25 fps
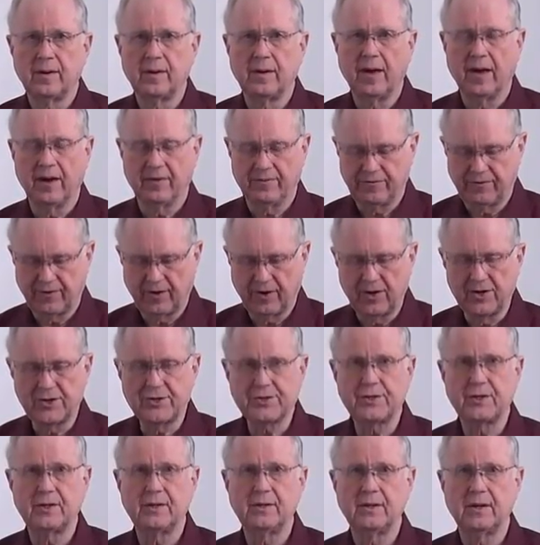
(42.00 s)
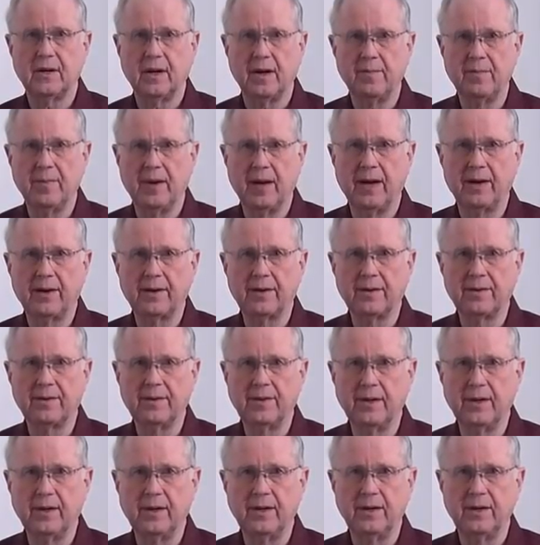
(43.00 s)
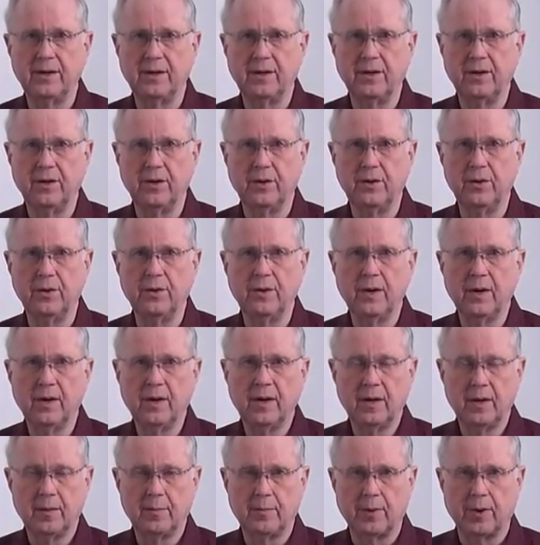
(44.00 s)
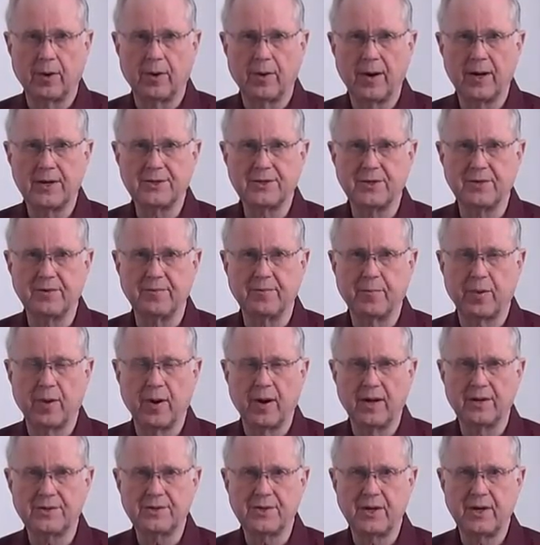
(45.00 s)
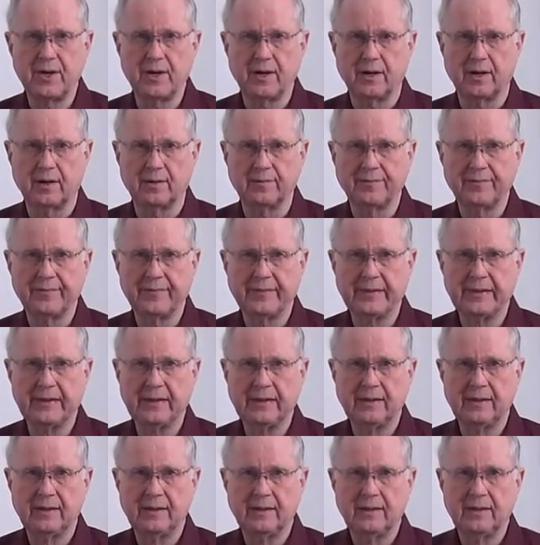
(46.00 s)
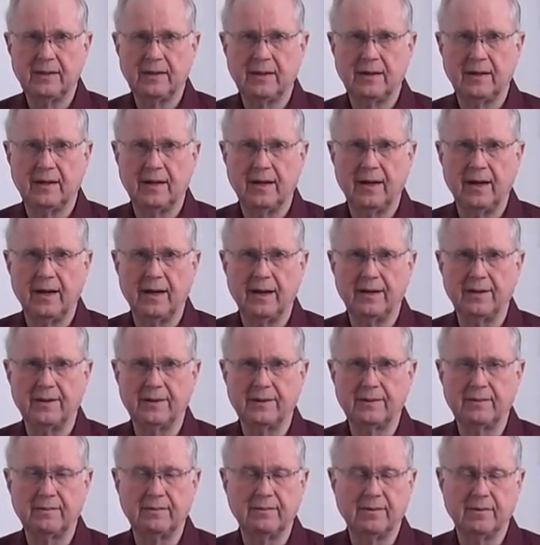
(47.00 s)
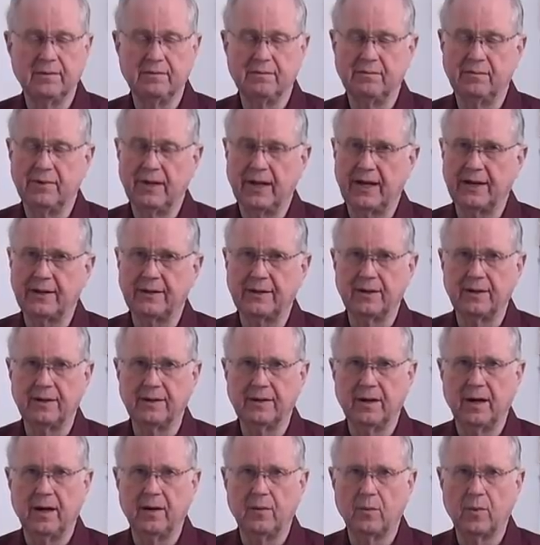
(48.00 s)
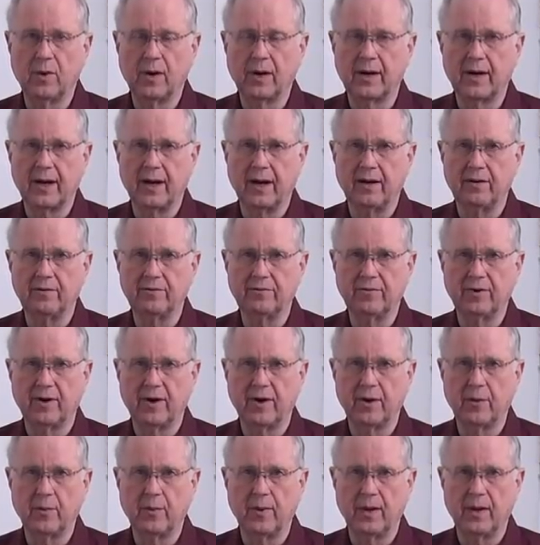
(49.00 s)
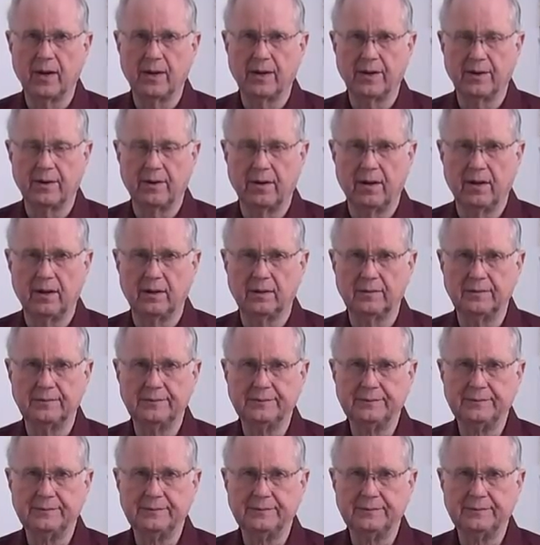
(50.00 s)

At first, I mounted the new progressive press here, and that did not work out very well at all.